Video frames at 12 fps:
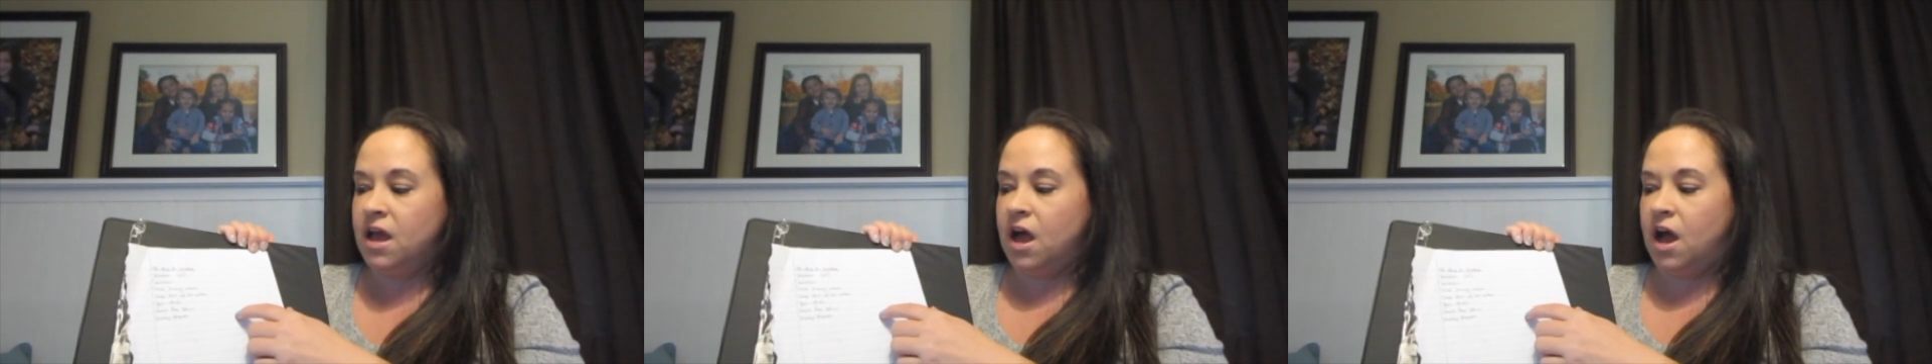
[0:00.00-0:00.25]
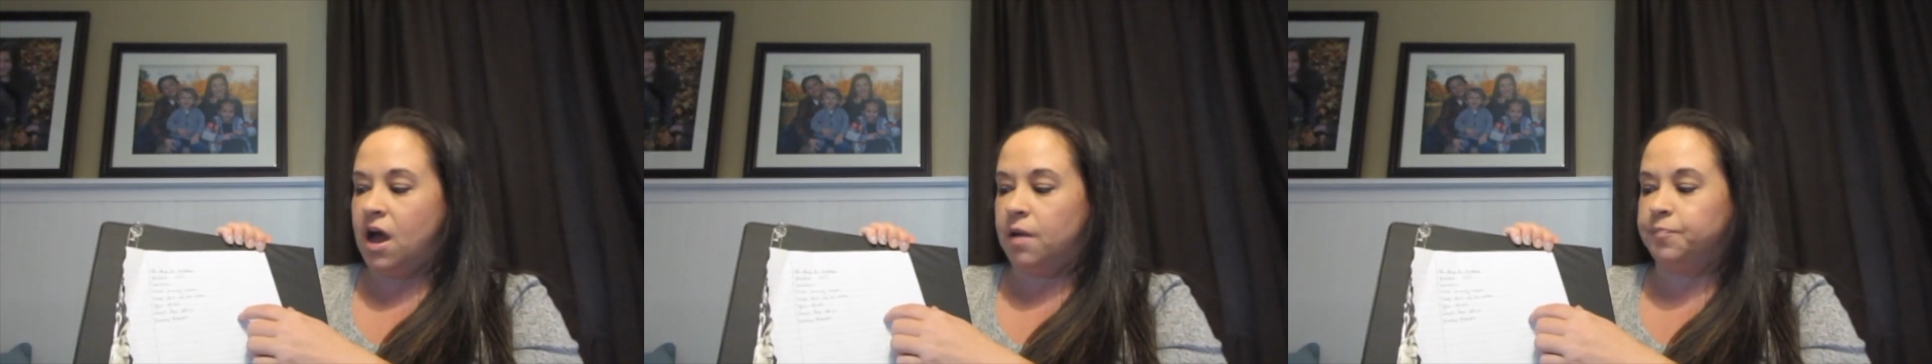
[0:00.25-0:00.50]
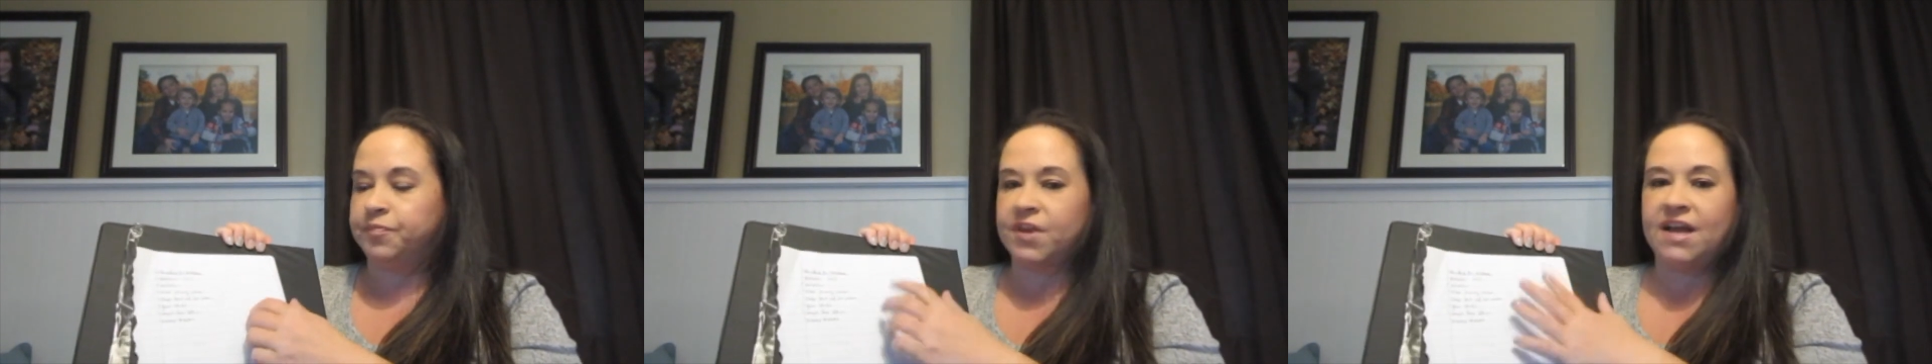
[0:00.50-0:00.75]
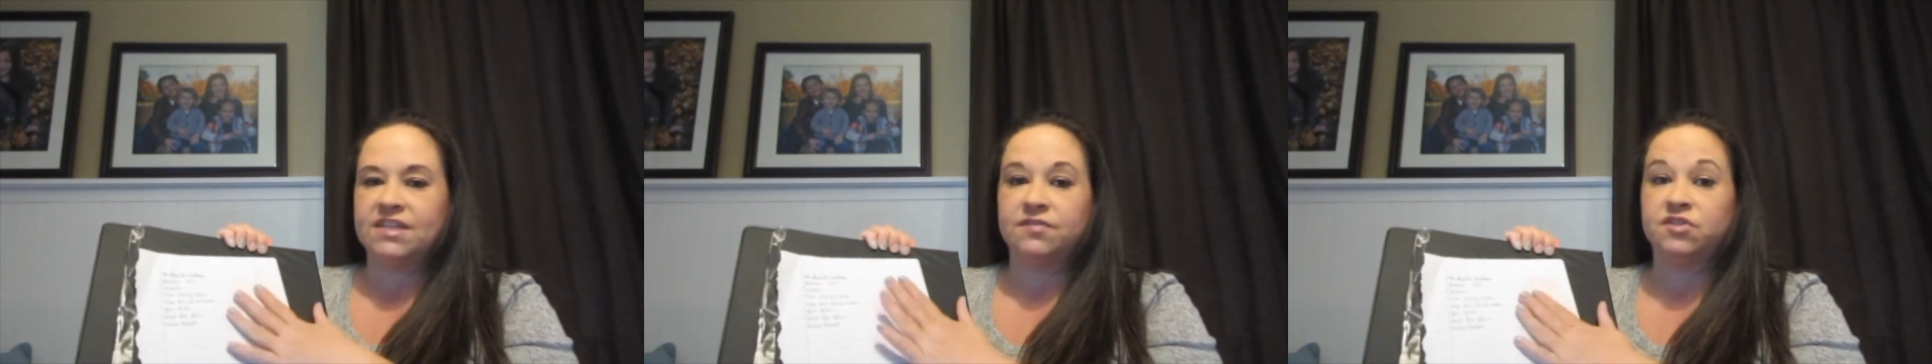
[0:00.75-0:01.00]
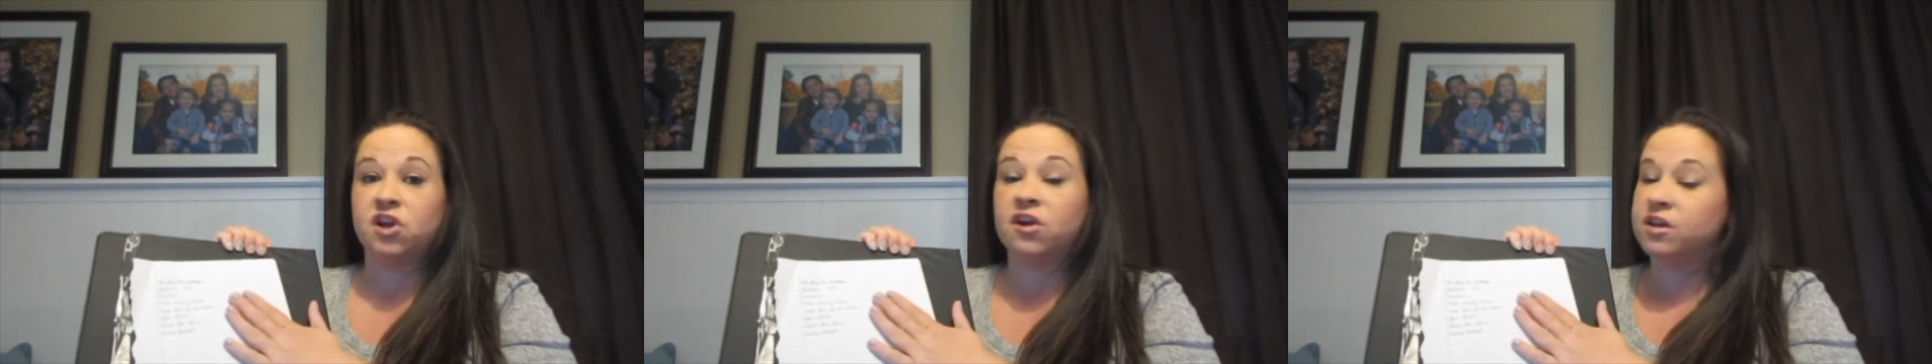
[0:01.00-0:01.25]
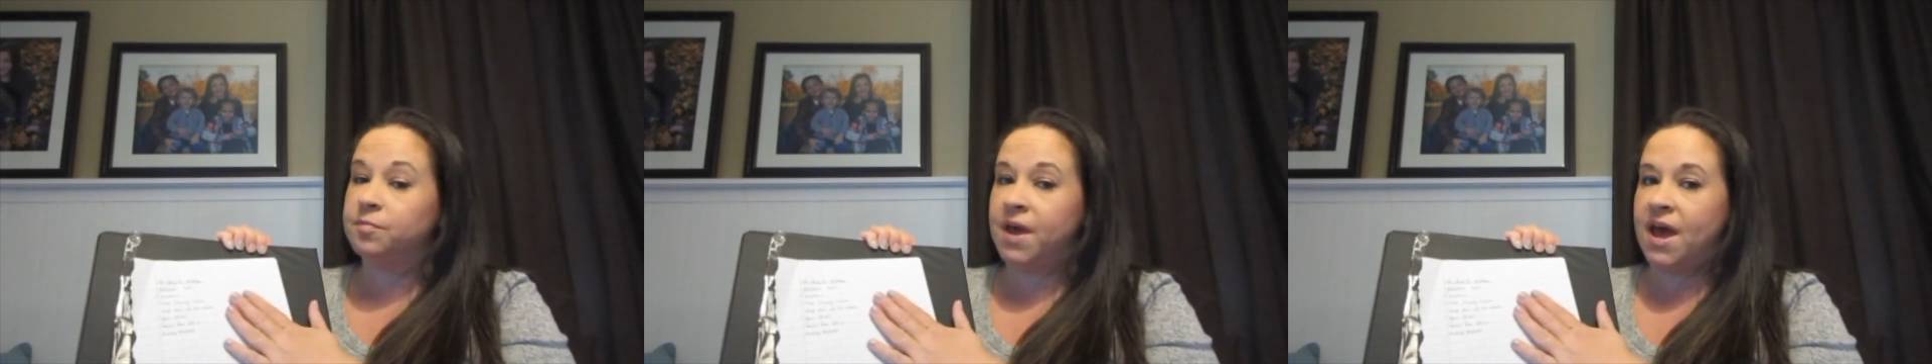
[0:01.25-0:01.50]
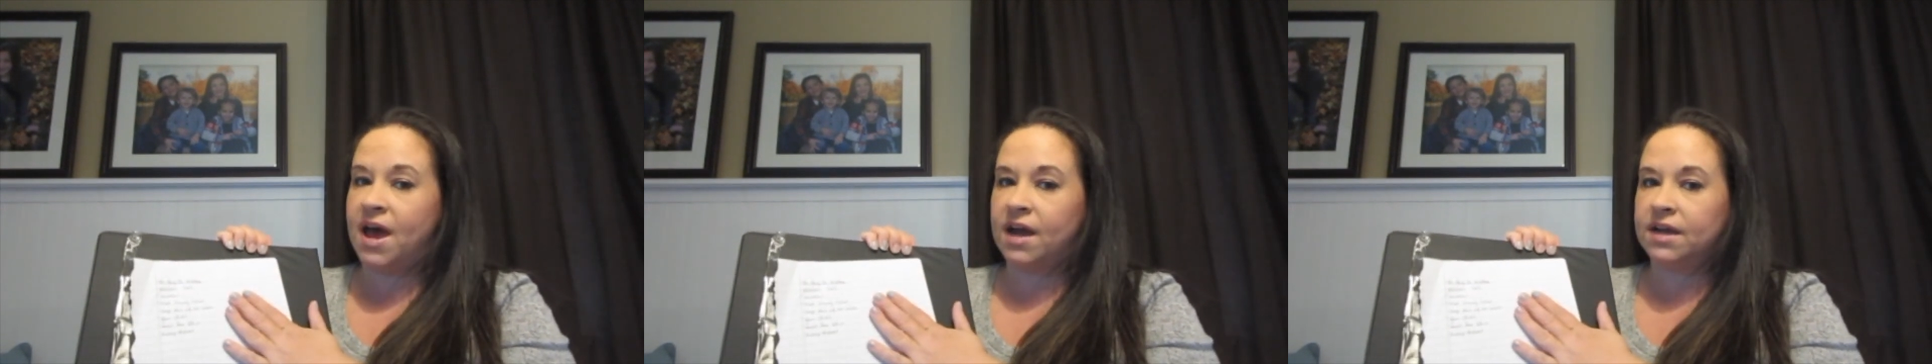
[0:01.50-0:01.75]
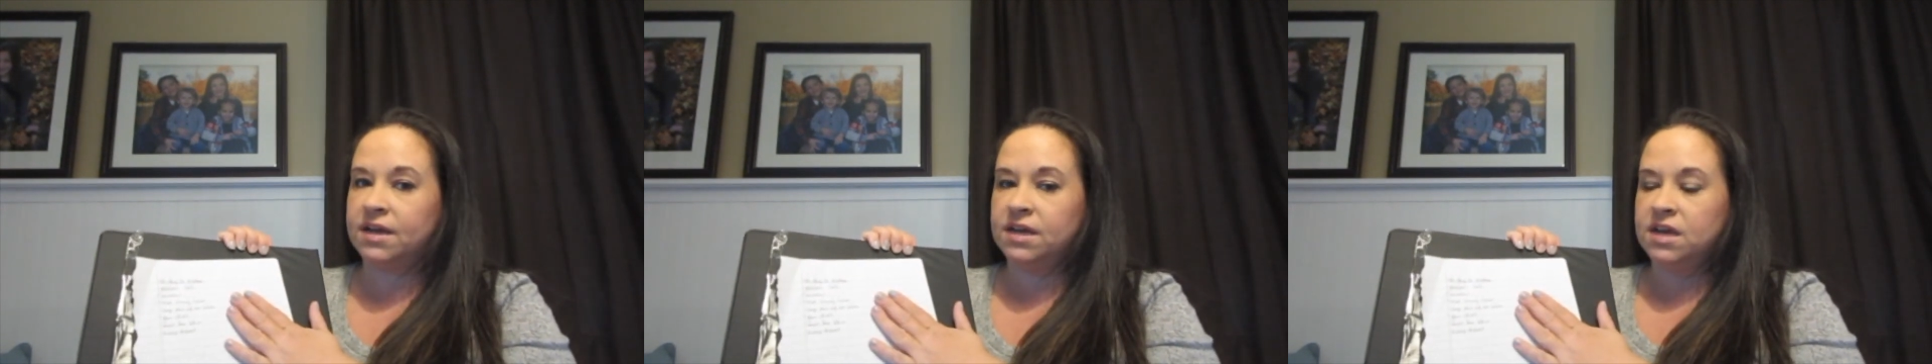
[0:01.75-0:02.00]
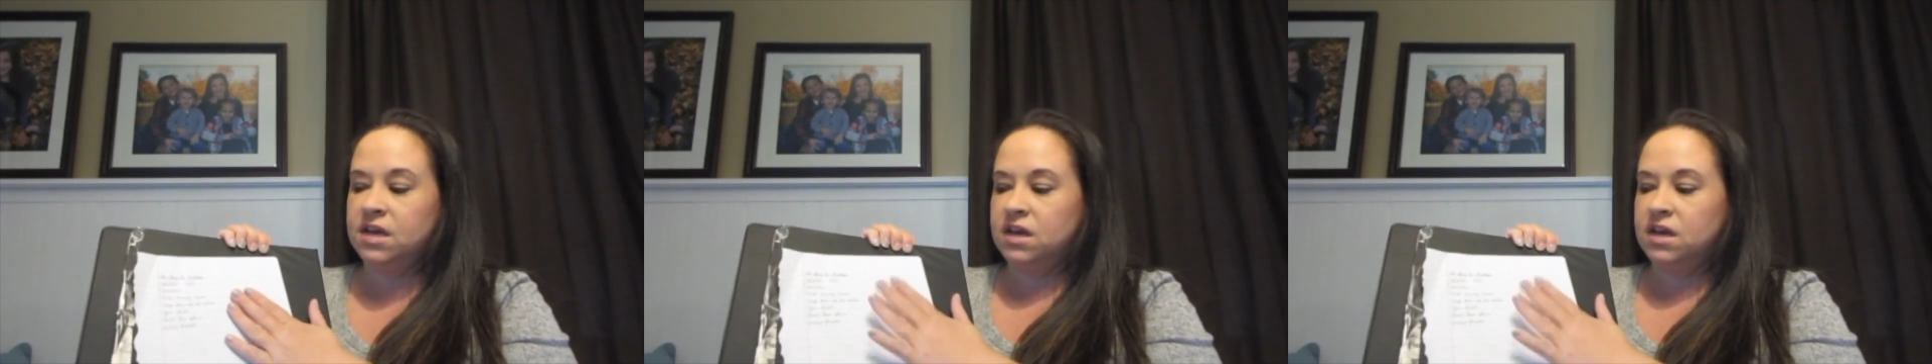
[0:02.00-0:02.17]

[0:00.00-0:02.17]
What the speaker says: as I've started to pack,